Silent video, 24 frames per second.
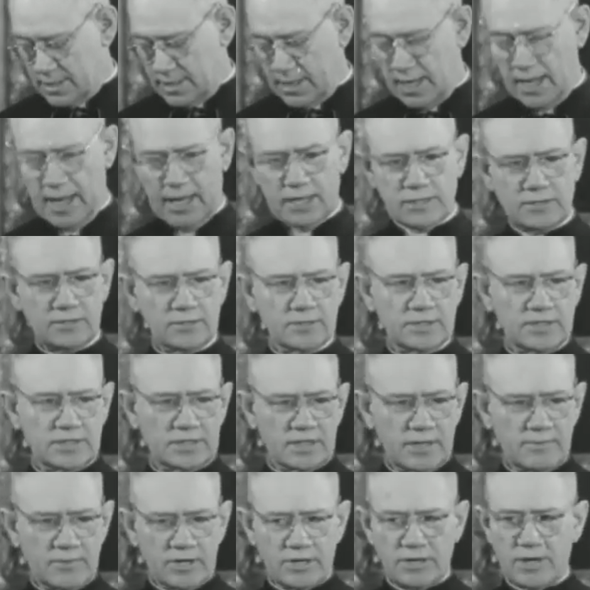and to the
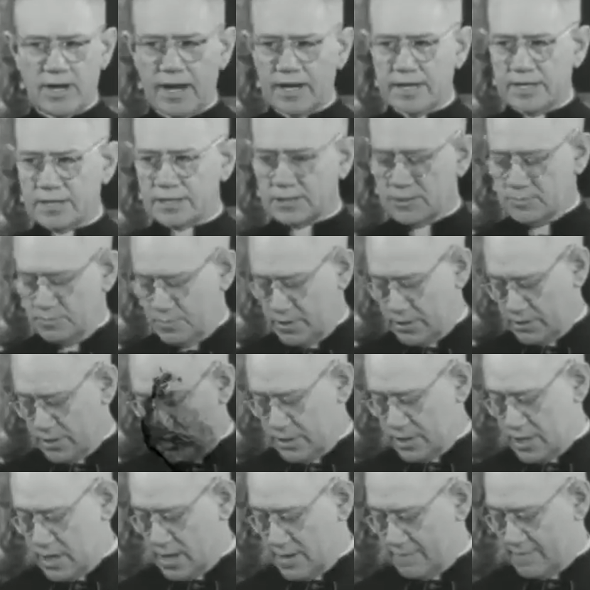democratic
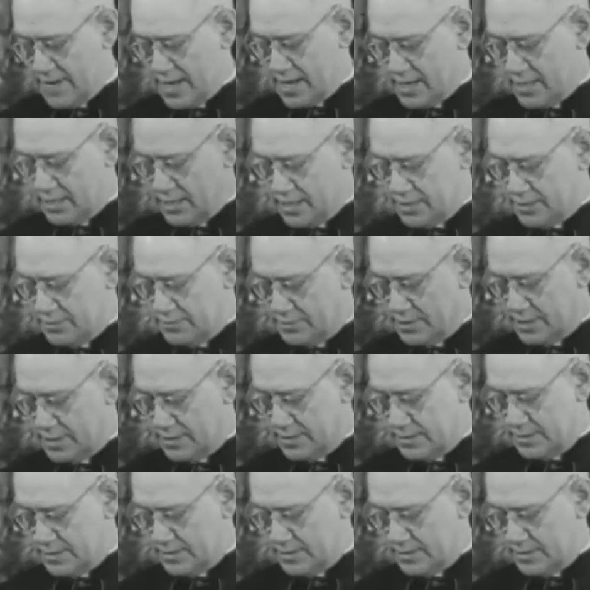spirit of our country,